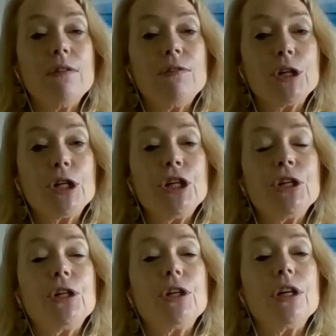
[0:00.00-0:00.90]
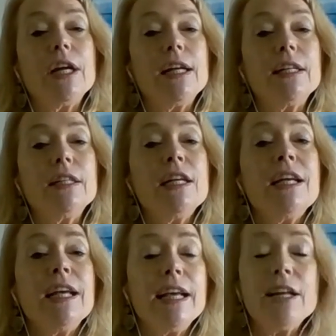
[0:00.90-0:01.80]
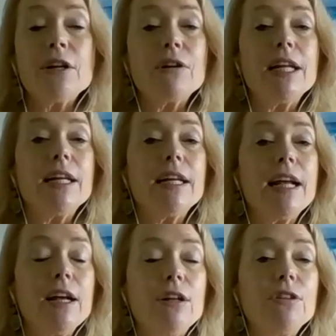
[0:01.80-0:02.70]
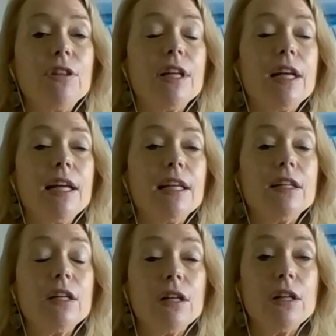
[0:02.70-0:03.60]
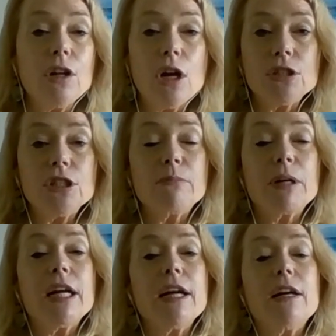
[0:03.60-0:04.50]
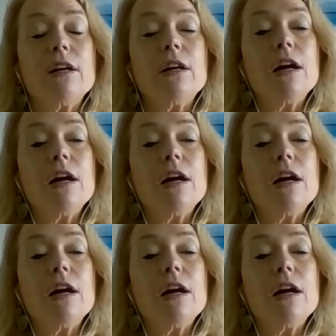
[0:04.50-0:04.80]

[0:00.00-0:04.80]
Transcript: over cure and integrating health and long term care.